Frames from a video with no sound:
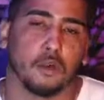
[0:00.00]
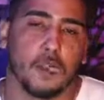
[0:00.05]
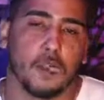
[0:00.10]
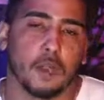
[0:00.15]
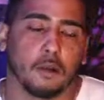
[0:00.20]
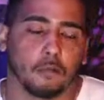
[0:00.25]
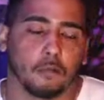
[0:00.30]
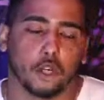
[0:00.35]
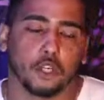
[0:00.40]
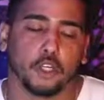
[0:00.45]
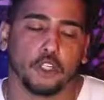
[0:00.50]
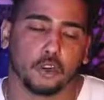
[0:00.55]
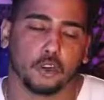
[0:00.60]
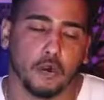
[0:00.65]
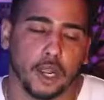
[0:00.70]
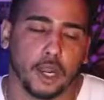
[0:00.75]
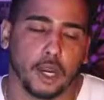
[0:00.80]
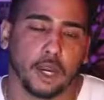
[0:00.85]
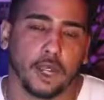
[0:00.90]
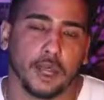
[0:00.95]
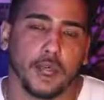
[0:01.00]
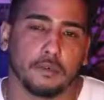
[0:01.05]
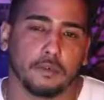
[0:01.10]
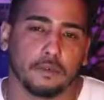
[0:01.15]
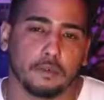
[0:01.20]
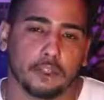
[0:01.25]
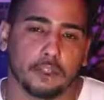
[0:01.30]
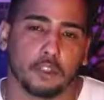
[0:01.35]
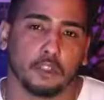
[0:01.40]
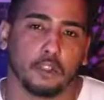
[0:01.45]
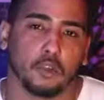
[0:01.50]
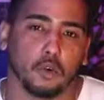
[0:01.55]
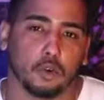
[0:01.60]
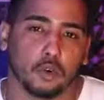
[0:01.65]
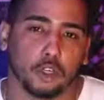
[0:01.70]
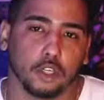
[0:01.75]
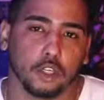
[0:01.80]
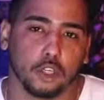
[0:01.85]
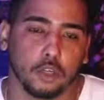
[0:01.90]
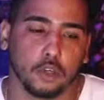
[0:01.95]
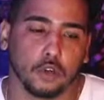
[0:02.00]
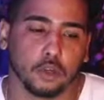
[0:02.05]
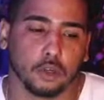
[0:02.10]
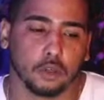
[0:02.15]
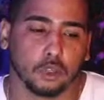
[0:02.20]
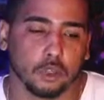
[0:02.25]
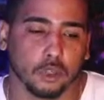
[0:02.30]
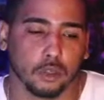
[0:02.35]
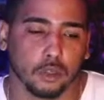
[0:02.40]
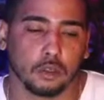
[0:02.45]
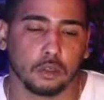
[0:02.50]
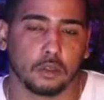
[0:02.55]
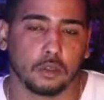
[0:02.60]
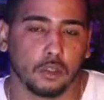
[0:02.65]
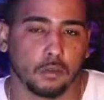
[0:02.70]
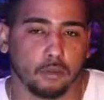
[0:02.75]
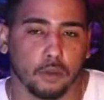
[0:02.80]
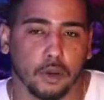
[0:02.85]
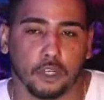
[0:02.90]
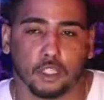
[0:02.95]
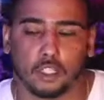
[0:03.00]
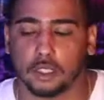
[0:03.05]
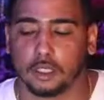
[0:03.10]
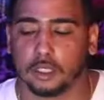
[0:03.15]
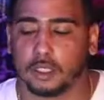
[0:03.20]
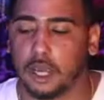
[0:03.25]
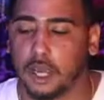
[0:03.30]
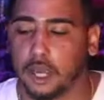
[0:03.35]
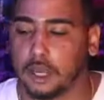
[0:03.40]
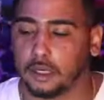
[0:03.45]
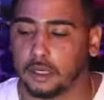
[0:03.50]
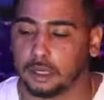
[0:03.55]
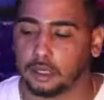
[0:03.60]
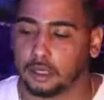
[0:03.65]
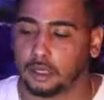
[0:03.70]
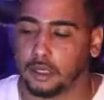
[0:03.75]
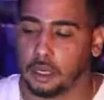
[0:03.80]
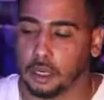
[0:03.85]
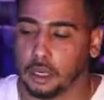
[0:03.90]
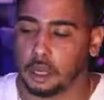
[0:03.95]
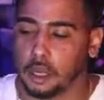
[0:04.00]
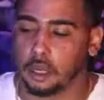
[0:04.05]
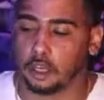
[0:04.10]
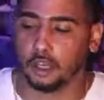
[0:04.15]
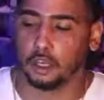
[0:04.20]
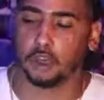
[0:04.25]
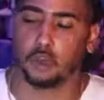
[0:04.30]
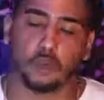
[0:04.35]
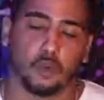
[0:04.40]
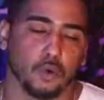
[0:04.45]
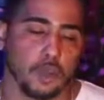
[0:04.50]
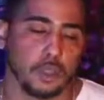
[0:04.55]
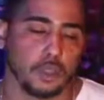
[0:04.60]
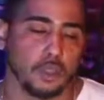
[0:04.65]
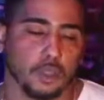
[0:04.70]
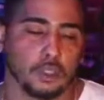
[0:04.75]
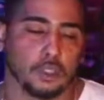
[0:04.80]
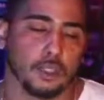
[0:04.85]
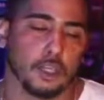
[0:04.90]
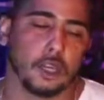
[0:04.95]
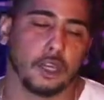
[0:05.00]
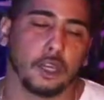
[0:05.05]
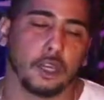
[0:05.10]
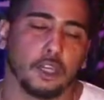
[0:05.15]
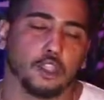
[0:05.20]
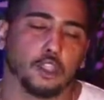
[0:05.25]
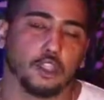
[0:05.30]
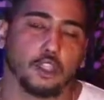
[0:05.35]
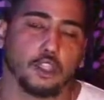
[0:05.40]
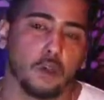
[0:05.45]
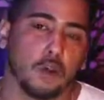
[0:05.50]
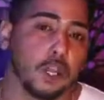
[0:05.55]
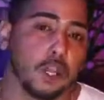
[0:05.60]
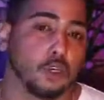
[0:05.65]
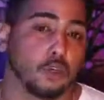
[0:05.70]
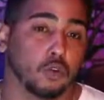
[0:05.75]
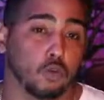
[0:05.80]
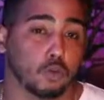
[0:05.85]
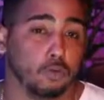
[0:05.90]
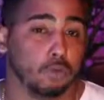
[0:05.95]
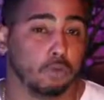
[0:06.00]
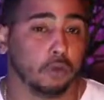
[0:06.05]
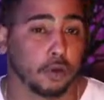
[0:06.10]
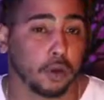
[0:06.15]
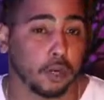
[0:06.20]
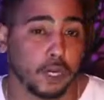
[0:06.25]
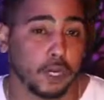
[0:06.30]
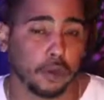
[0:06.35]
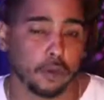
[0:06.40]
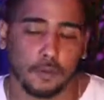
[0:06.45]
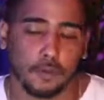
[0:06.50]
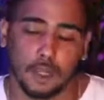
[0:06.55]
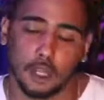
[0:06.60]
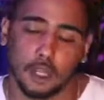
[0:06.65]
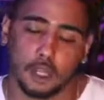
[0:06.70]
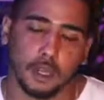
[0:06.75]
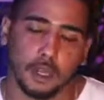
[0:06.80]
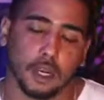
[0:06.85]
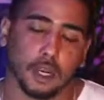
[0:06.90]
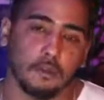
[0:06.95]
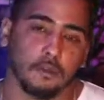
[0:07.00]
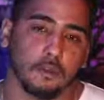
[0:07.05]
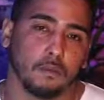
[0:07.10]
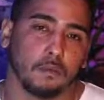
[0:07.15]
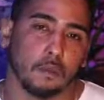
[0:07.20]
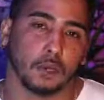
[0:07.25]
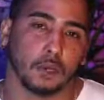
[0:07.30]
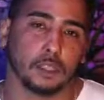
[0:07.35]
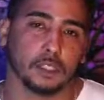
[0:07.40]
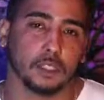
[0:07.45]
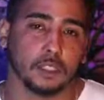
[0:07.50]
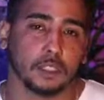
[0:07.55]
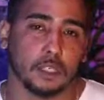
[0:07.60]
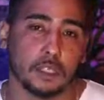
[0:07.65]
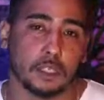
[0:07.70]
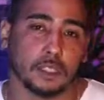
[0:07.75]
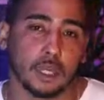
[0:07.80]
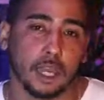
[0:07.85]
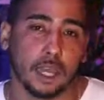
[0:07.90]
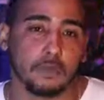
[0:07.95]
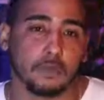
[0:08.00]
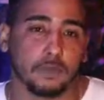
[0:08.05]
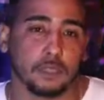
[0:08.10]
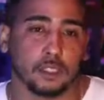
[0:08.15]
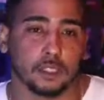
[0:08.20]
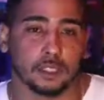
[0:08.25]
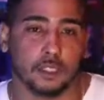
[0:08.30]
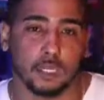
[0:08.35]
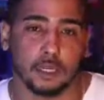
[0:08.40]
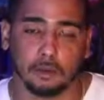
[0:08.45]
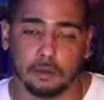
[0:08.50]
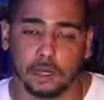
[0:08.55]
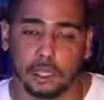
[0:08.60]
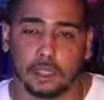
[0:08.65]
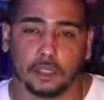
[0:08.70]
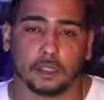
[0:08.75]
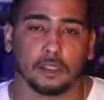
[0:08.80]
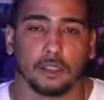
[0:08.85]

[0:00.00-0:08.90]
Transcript: But joy and laughter is the only cure to depression, sadness, you know, and things like that. So I do pray that everybody stays happy, stay blessed,